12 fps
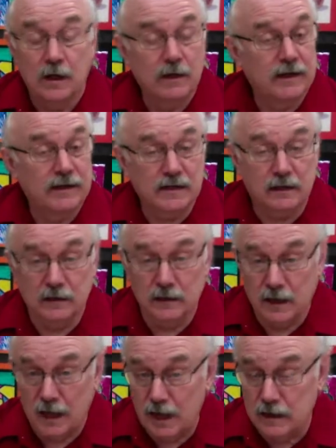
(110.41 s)
That's a
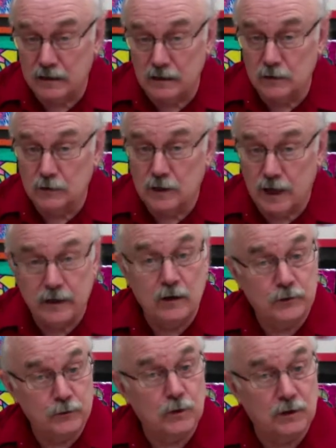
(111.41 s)
lot of glue. I go
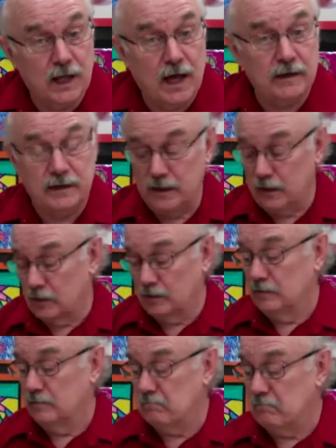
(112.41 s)
through a lot here.
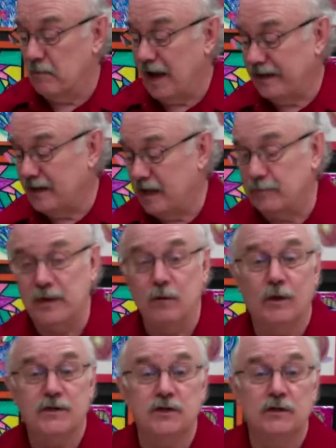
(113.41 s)
Might not be
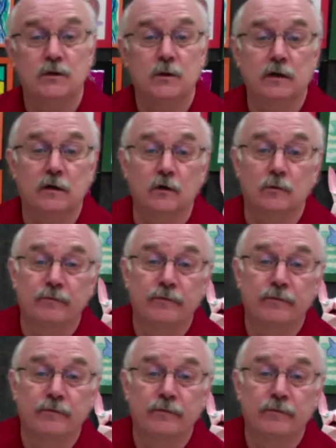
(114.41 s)
what you do at home.